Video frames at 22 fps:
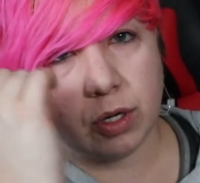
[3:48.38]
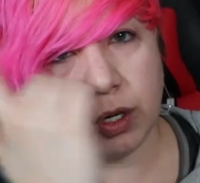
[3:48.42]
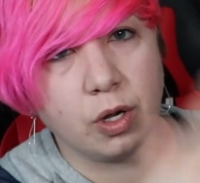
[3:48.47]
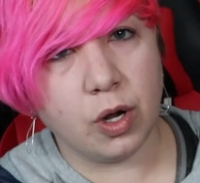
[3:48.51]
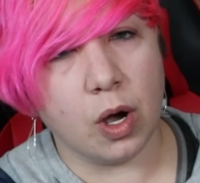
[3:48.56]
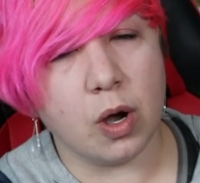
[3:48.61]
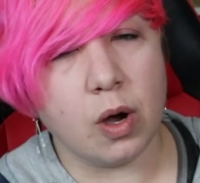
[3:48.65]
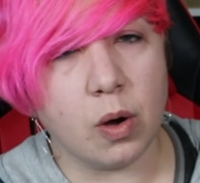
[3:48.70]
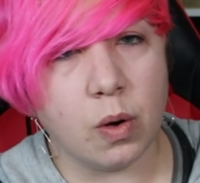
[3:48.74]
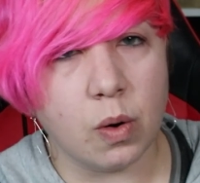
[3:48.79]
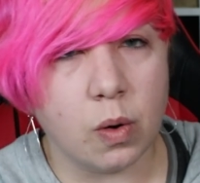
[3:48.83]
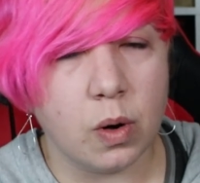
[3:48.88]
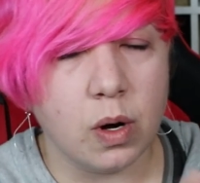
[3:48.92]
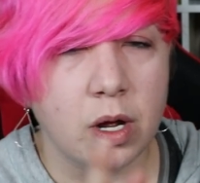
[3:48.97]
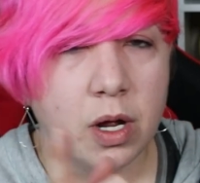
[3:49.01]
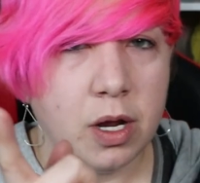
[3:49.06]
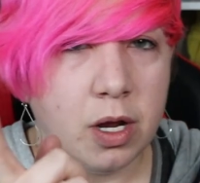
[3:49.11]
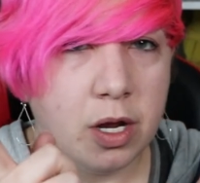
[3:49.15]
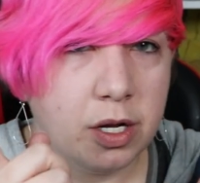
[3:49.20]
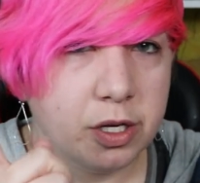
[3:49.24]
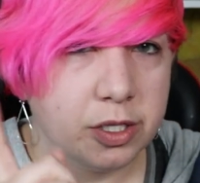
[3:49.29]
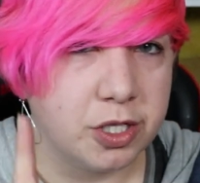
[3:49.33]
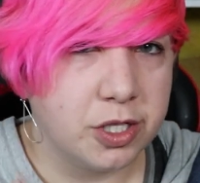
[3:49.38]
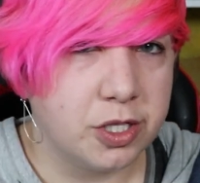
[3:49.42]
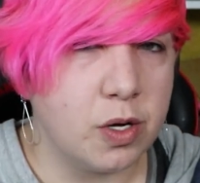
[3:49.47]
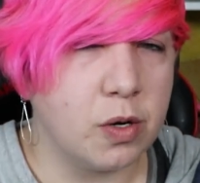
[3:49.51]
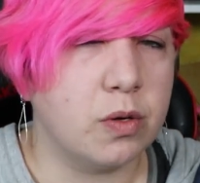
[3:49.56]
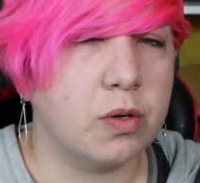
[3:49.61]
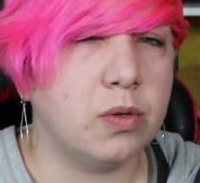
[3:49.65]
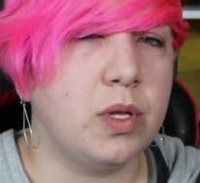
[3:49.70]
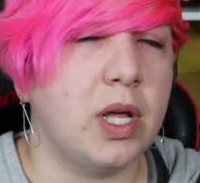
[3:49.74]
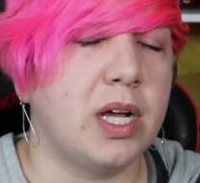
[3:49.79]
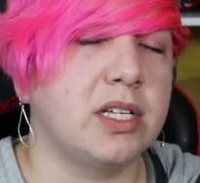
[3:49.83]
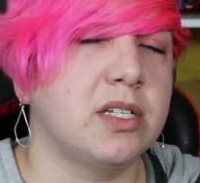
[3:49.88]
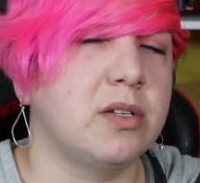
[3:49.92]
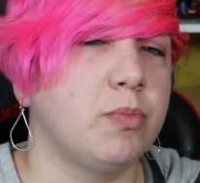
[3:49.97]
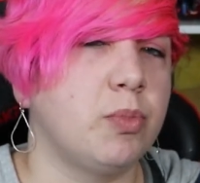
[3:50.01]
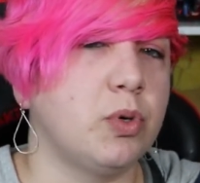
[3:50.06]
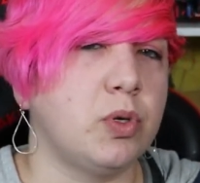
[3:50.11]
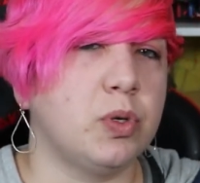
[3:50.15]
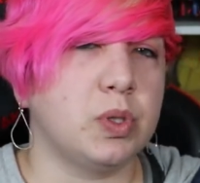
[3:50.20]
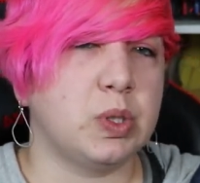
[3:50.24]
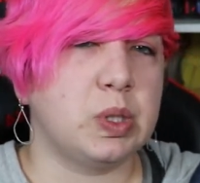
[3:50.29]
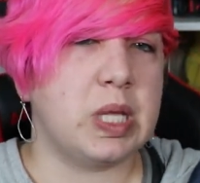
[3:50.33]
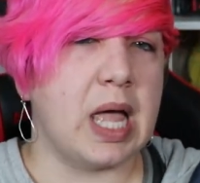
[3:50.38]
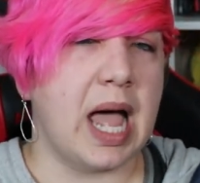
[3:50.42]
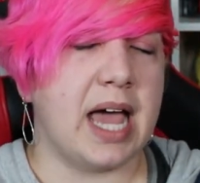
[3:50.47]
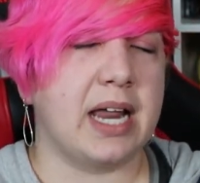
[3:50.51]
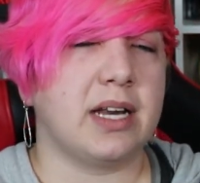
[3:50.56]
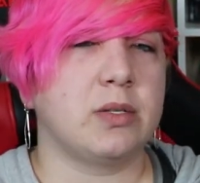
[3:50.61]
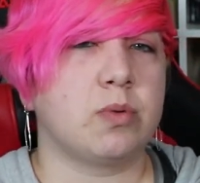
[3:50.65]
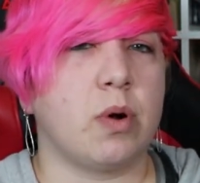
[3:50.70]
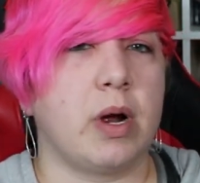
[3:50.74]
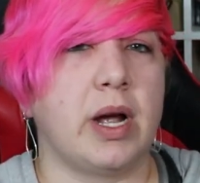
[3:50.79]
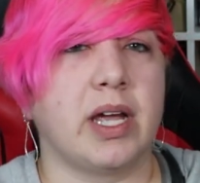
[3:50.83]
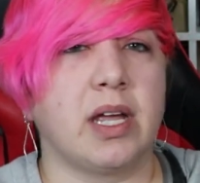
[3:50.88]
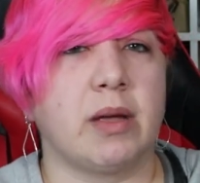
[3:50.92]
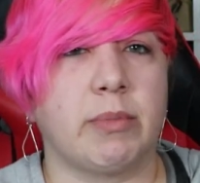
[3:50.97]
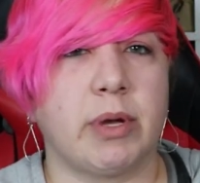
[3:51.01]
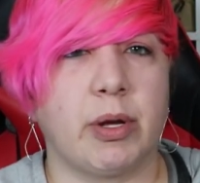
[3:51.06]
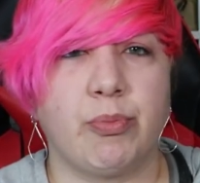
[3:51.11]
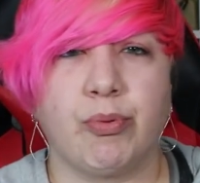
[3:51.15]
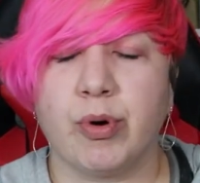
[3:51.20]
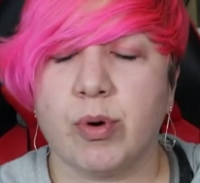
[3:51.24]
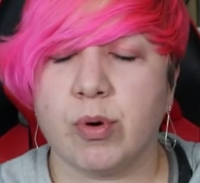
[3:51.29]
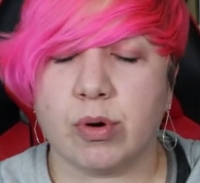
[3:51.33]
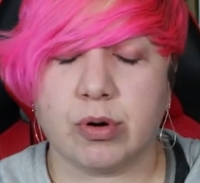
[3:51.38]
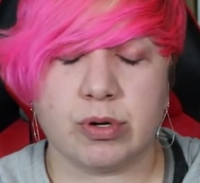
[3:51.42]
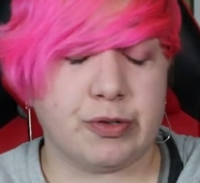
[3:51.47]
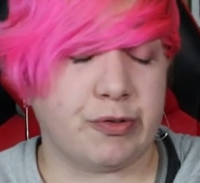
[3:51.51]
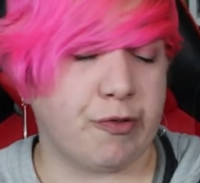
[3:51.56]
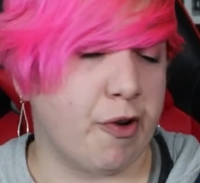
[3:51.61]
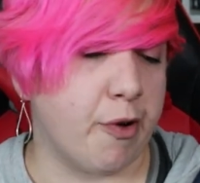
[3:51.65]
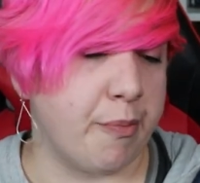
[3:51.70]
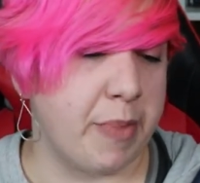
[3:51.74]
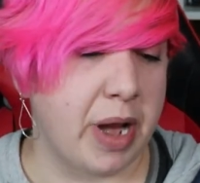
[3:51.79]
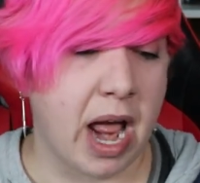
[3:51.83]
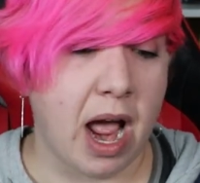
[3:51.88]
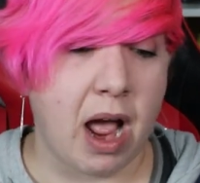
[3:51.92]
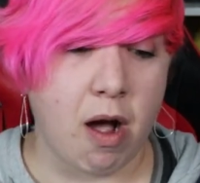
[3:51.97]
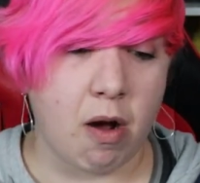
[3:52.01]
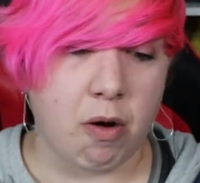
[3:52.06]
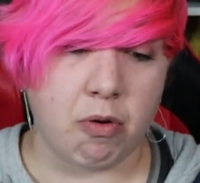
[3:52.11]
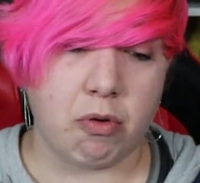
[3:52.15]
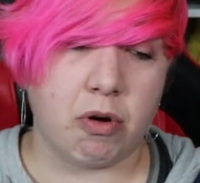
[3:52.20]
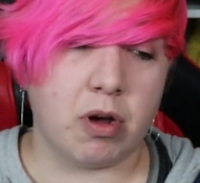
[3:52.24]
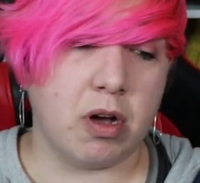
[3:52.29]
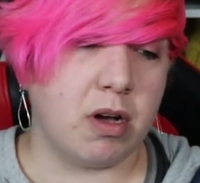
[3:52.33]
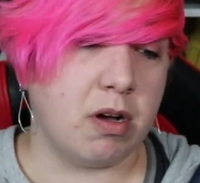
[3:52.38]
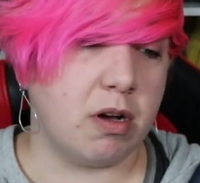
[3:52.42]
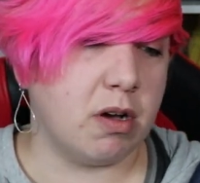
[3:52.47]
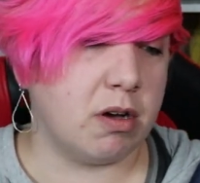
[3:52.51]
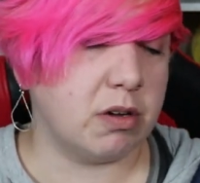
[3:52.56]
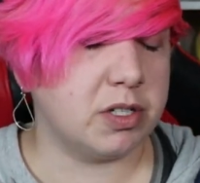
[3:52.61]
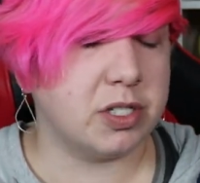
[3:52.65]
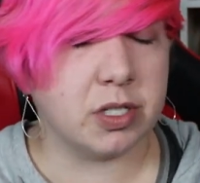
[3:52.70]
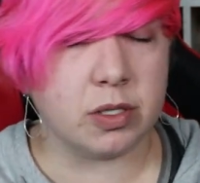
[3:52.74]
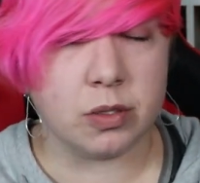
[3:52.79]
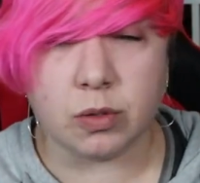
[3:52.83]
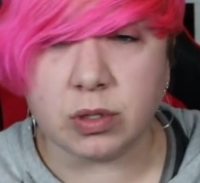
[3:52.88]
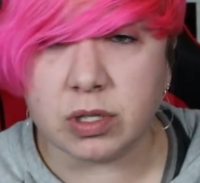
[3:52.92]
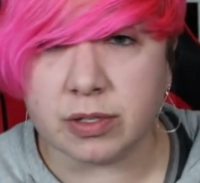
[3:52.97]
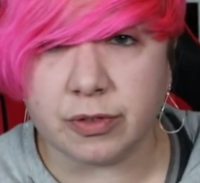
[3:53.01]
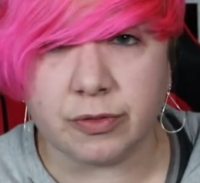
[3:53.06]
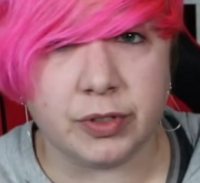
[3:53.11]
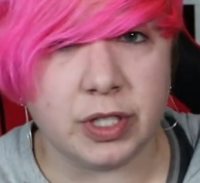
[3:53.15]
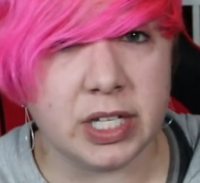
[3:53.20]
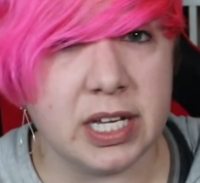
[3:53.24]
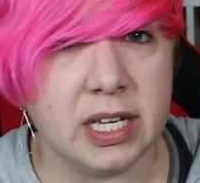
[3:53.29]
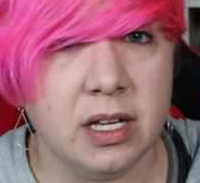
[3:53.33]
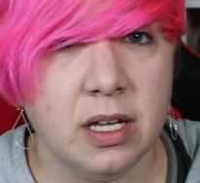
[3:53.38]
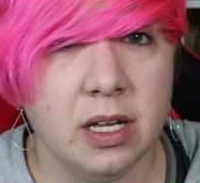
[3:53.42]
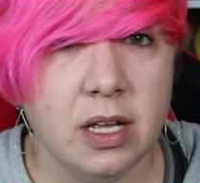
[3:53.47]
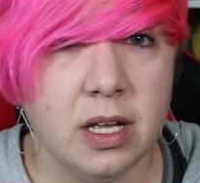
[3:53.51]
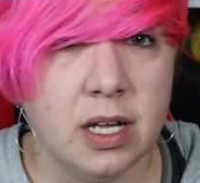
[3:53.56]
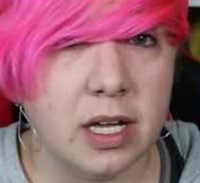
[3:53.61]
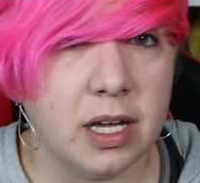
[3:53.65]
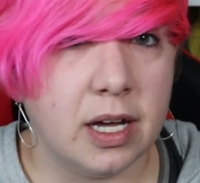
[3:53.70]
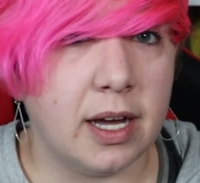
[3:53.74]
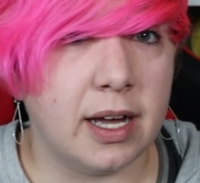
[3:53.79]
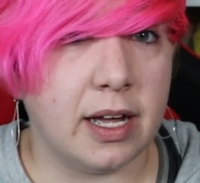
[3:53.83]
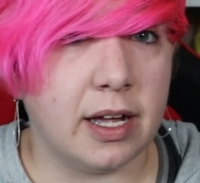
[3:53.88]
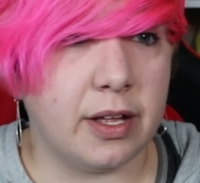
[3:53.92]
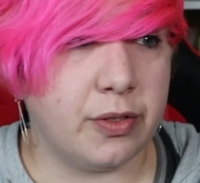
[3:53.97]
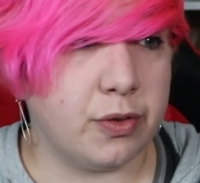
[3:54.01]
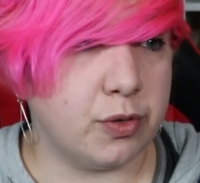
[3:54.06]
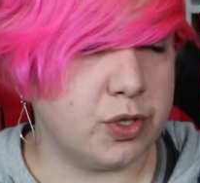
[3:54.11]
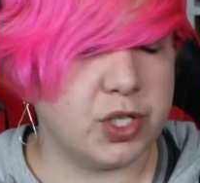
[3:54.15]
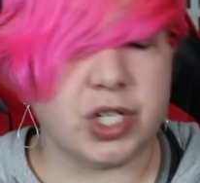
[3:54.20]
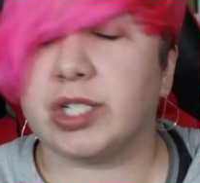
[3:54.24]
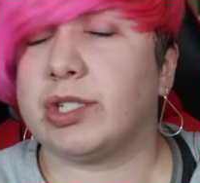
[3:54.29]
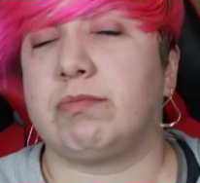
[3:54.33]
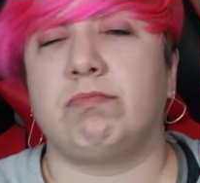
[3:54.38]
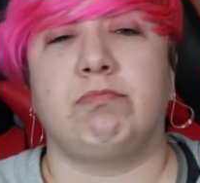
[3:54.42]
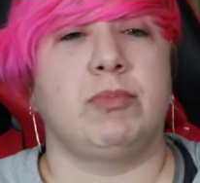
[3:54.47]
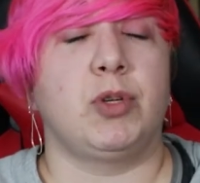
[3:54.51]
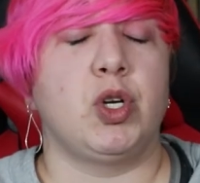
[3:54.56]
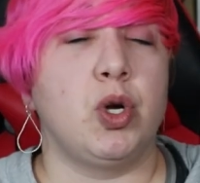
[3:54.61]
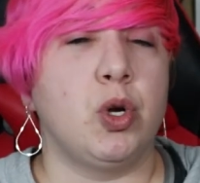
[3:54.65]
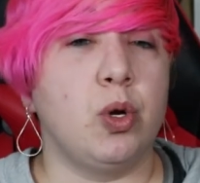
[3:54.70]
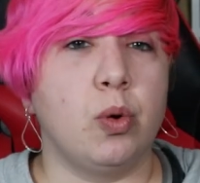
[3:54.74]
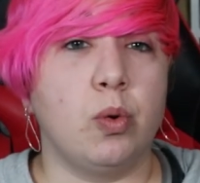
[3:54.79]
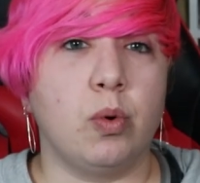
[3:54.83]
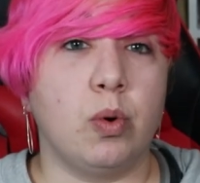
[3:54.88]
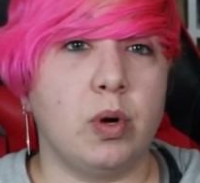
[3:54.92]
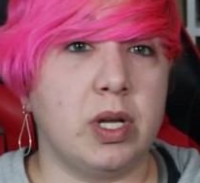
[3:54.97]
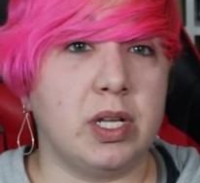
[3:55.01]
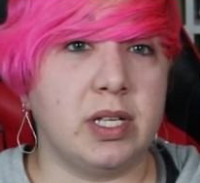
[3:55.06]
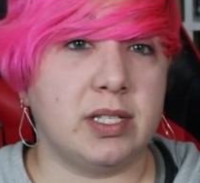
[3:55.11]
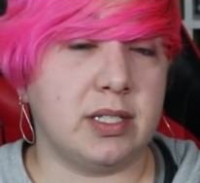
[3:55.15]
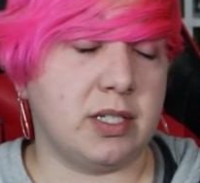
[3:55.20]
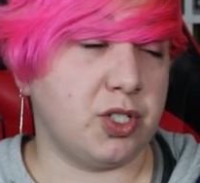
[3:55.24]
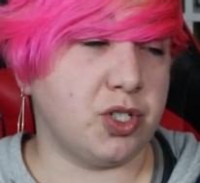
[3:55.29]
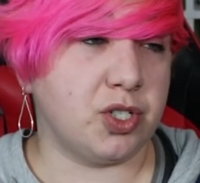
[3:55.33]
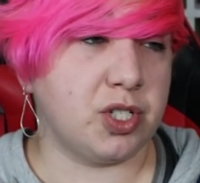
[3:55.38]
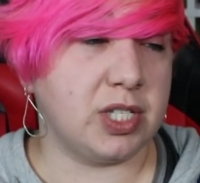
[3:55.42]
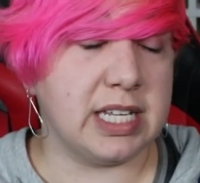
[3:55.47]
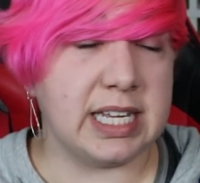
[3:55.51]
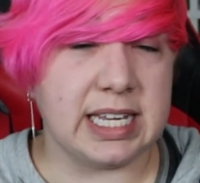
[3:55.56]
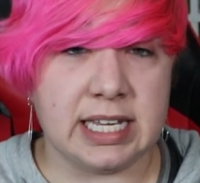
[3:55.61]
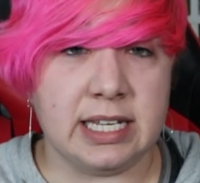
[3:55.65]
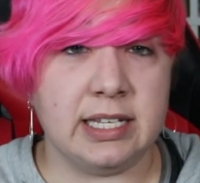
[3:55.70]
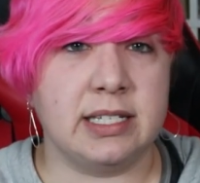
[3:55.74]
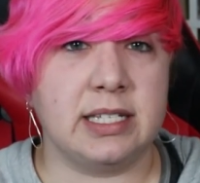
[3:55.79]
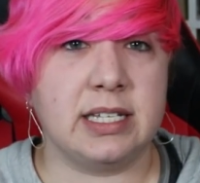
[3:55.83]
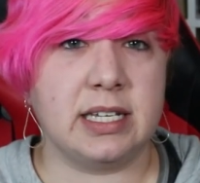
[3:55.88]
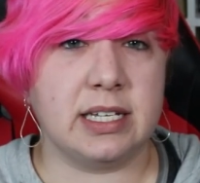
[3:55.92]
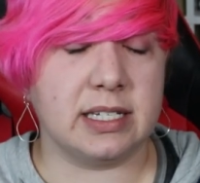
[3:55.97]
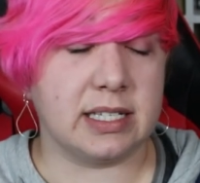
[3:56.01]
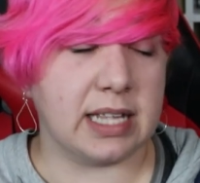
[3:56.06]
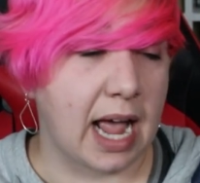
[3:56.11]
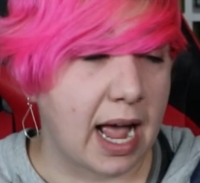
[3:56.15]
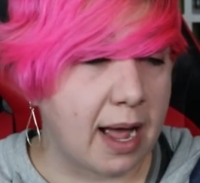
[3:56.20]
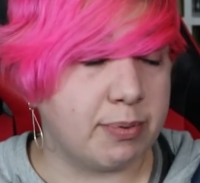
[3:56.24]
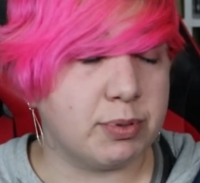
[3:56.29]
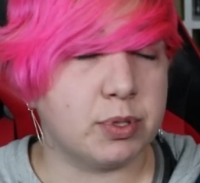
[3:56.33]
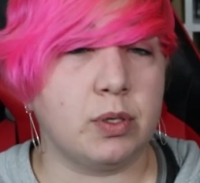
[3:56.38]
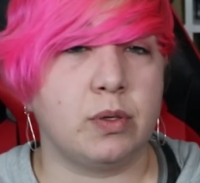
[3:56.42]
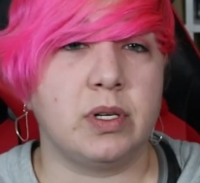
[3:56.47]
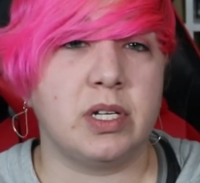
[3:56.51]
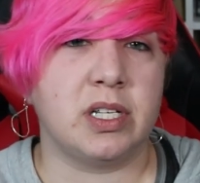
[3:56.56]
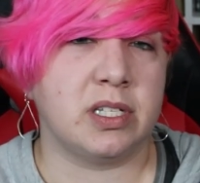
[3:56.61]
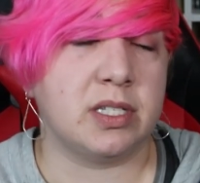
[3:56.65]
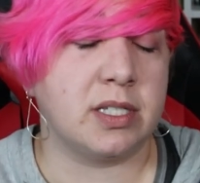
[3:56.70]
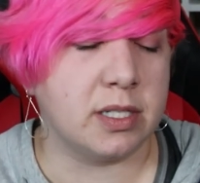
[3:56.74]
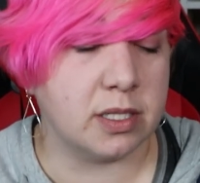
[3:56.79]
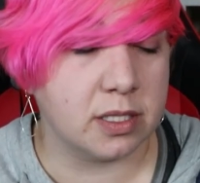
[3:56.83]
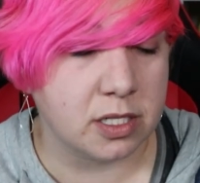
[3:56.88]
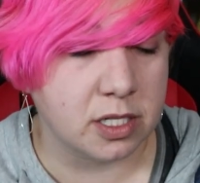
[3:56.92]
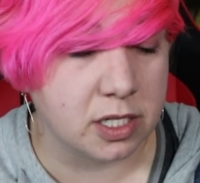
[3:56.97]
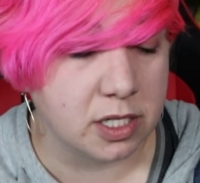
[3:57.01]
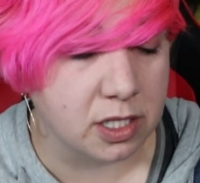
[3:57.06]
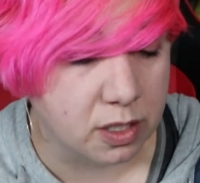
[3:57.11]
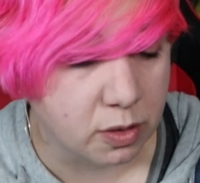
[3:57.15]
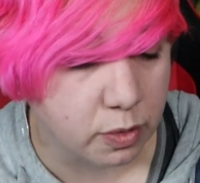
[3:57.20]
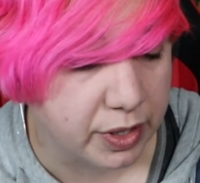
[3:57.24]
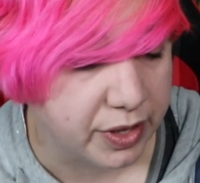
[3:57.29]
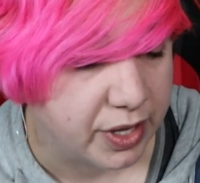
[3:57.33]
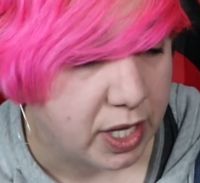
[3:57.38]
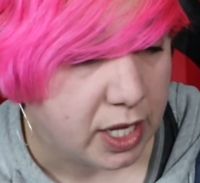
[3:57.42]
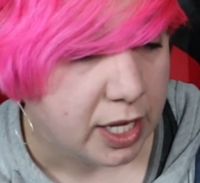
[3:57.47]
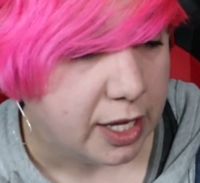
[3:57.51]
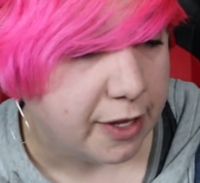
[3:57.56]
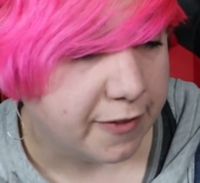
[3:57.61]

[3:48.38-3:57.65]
Go to Toku Lectables. That is where I get my pre-orders from now exclusively. They're just who, it's just the easiest, absolute easiest to deal with.